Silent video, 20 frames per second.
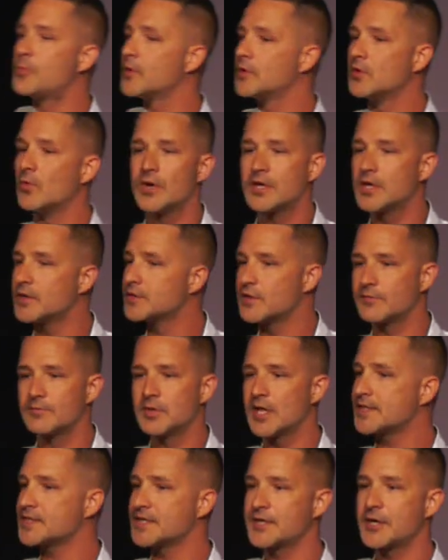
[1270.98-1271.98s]
the windows of
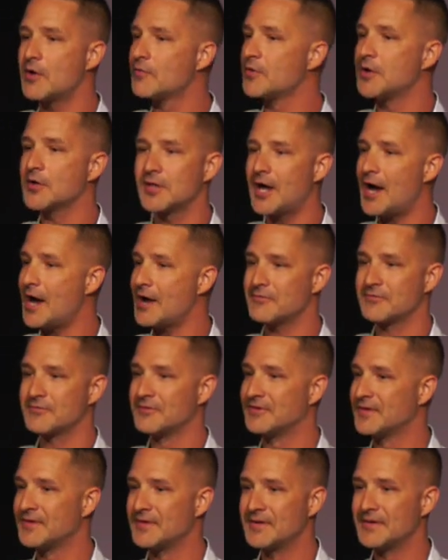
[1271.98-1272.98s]
blessing over your life.
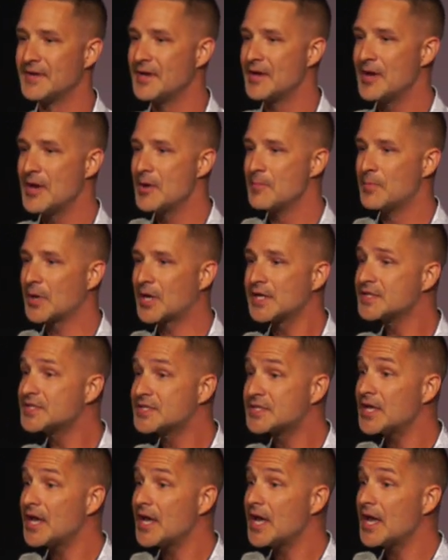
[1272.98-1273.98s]

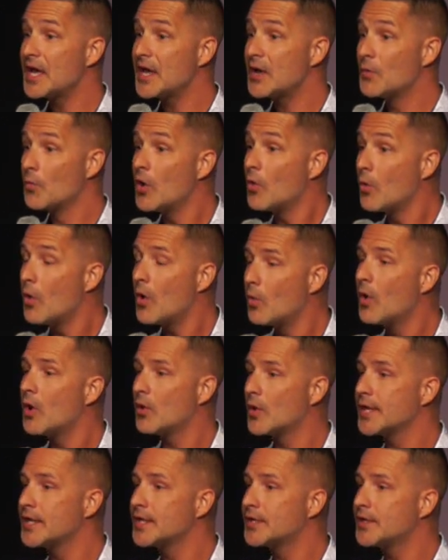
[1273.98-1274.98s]
Because what, what, what
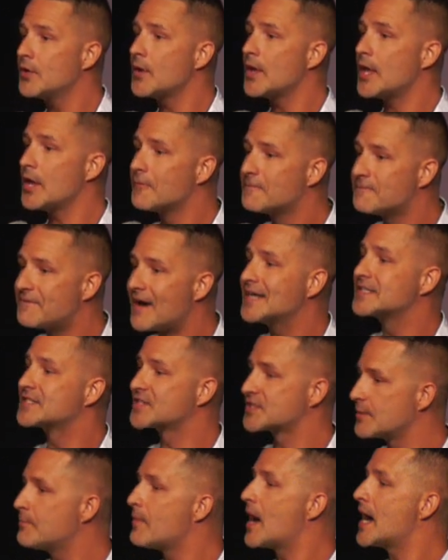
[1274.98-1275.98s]
will he do? He'll find
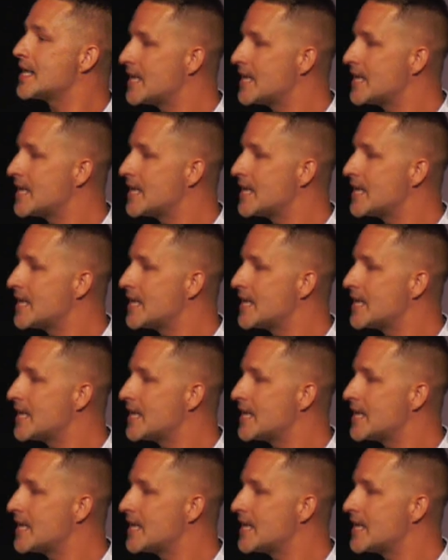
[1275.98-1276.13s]
somebody